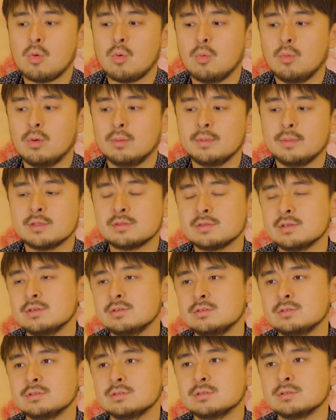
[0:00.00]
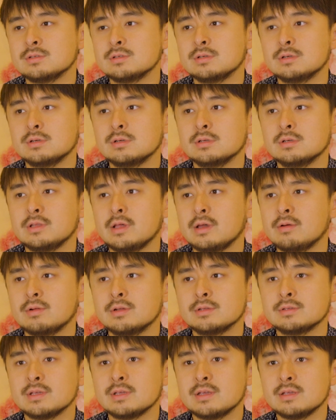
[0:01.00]
one message that I
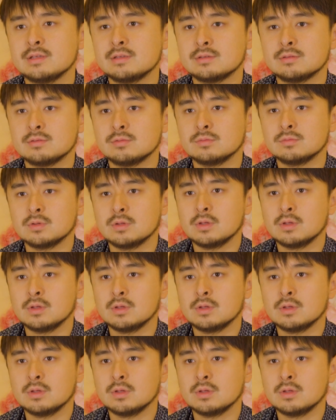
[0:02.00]
want to say is